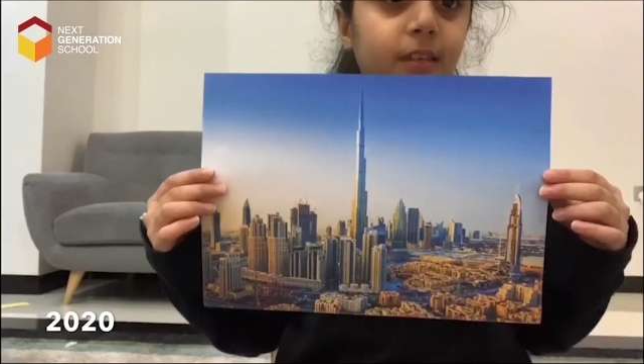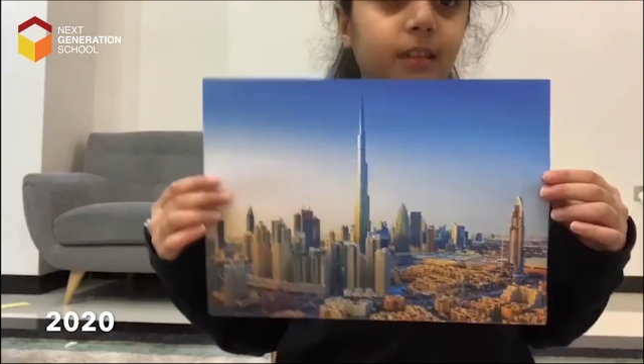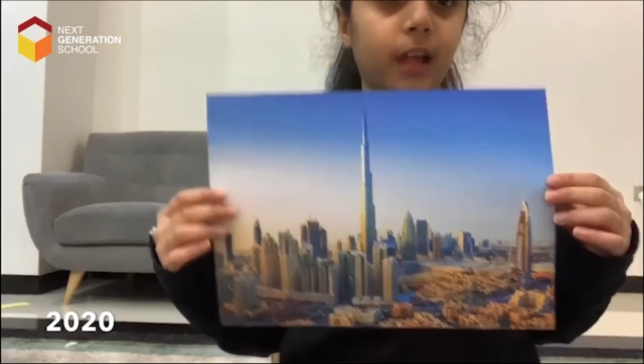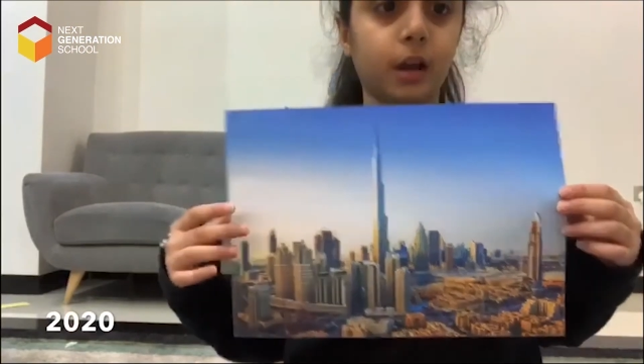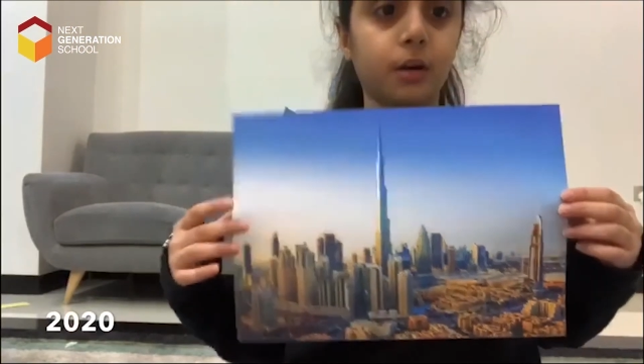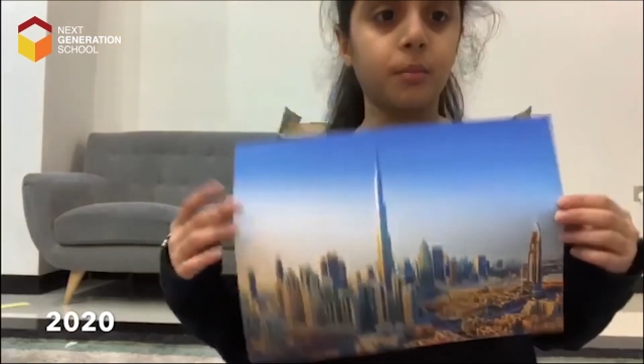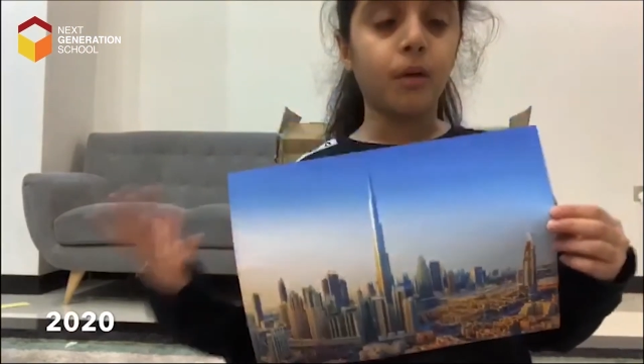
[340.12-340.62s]

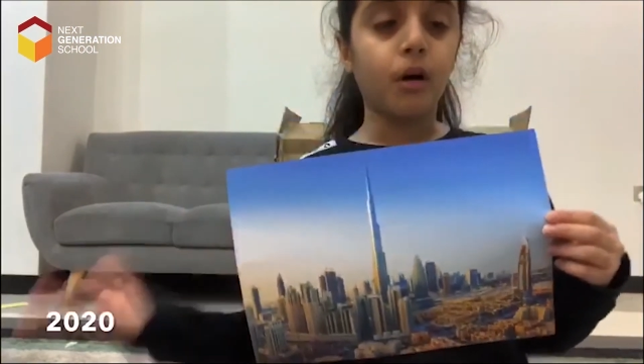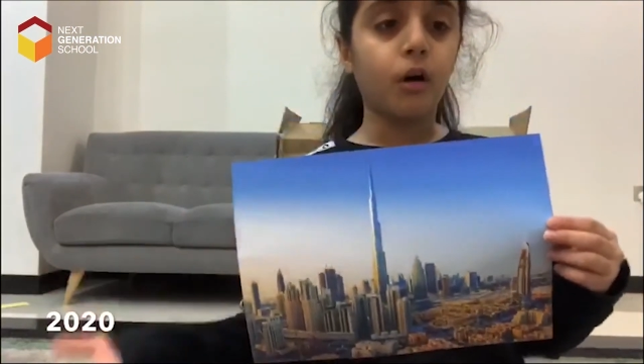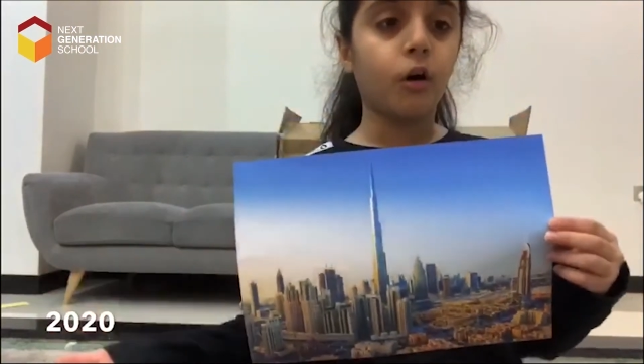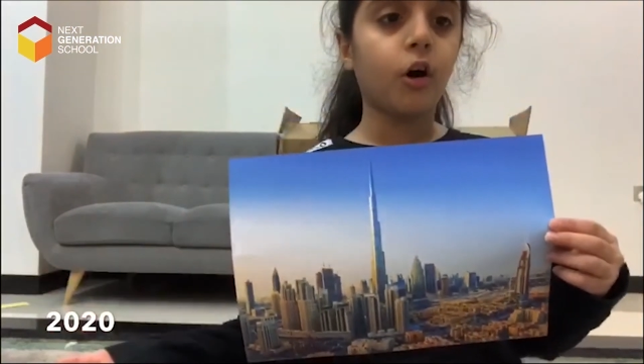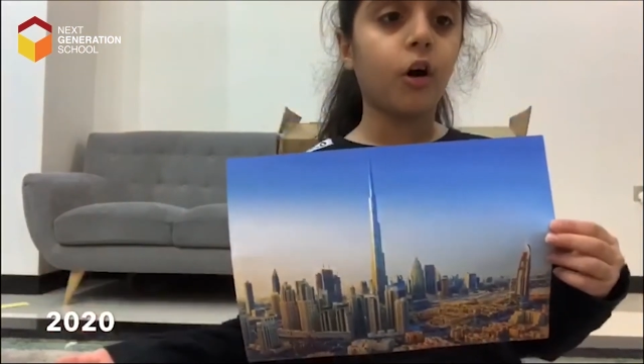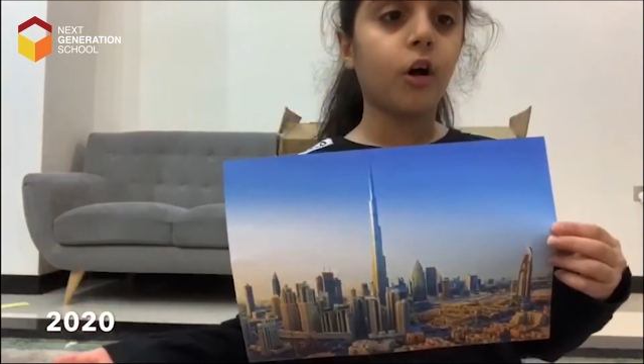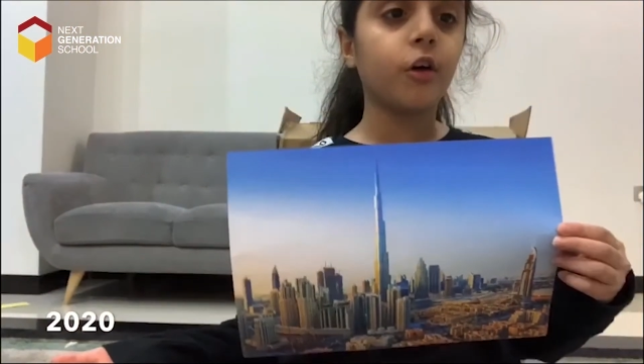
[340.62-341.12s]
like
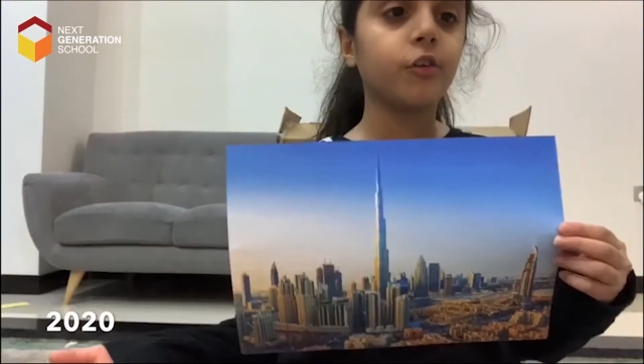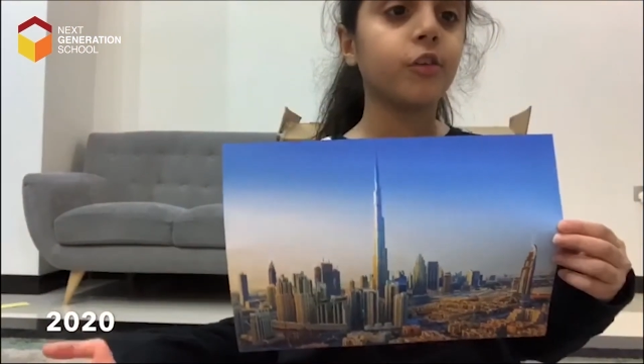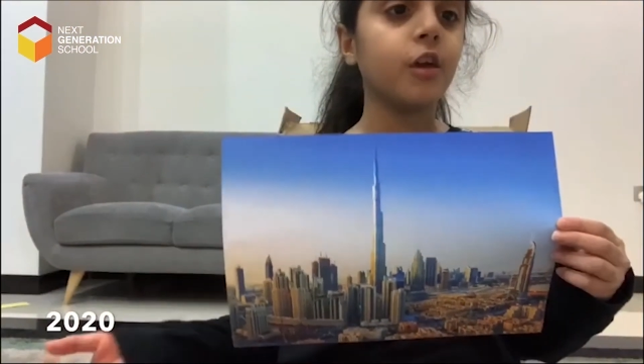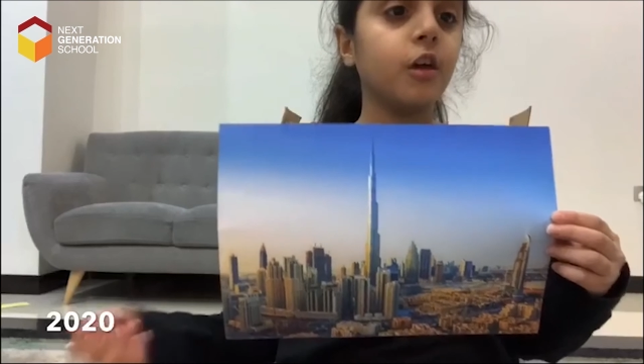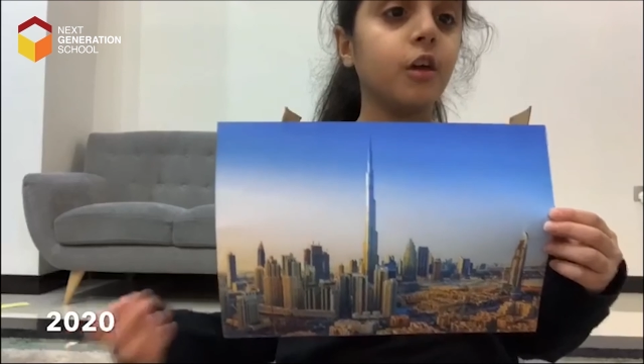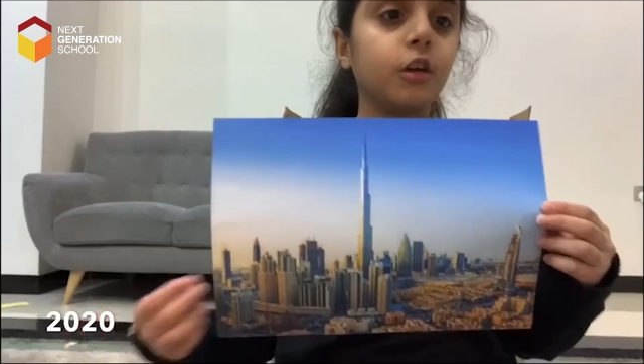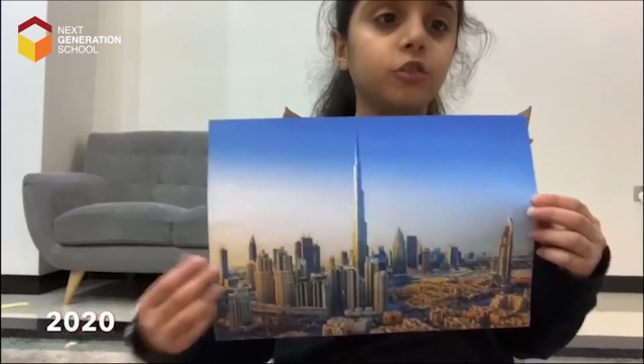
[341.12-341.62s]
malls,
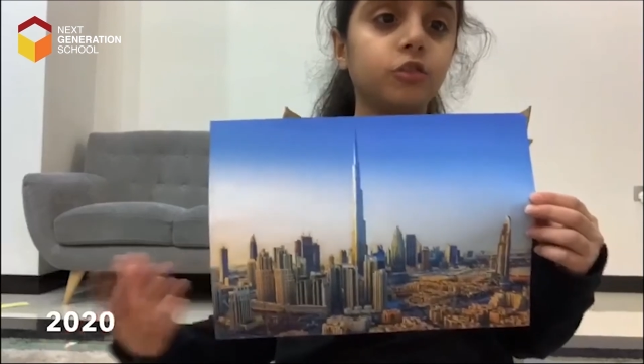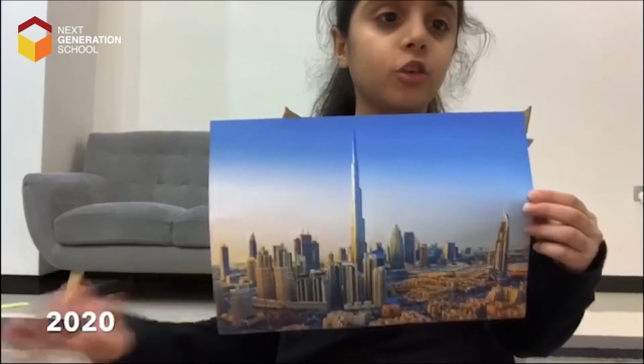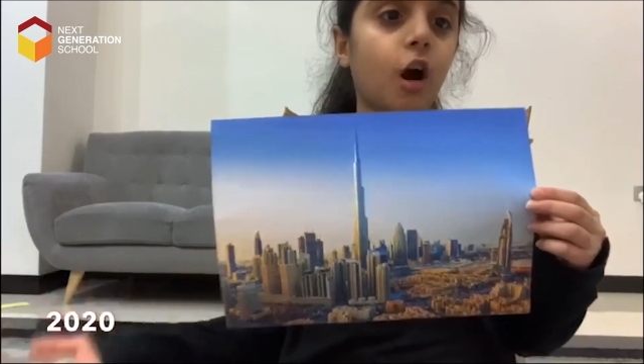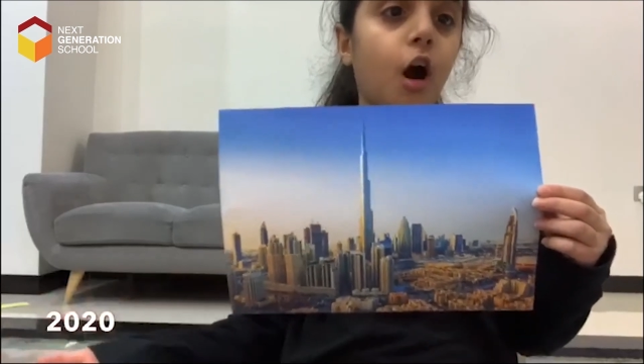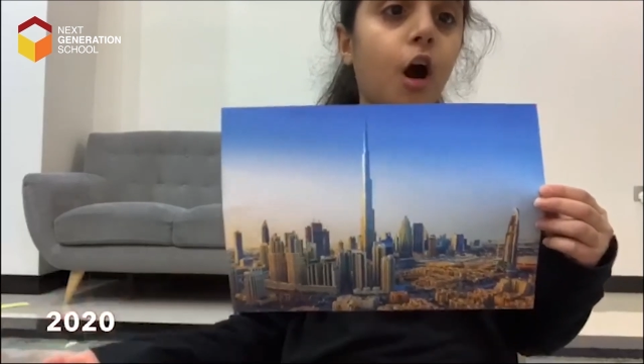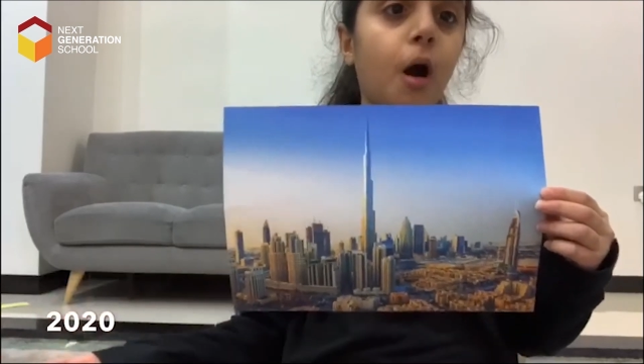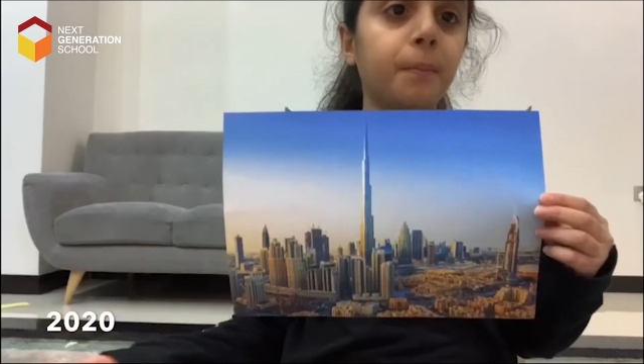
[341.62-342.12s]

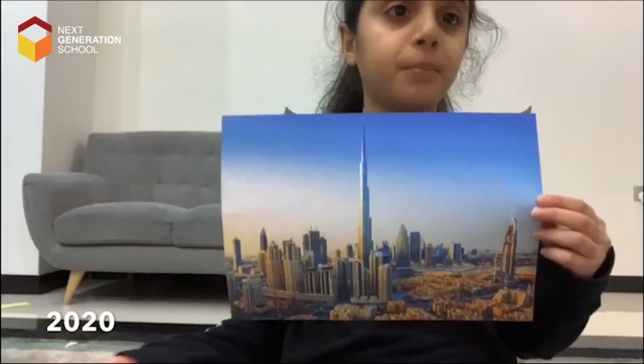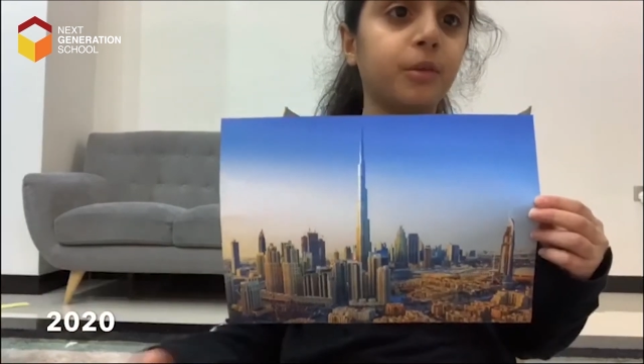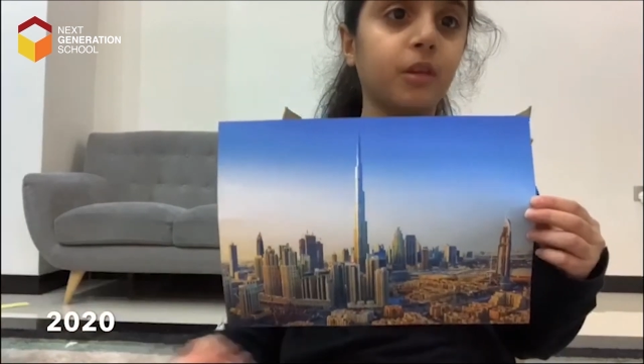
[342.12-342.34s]
shops,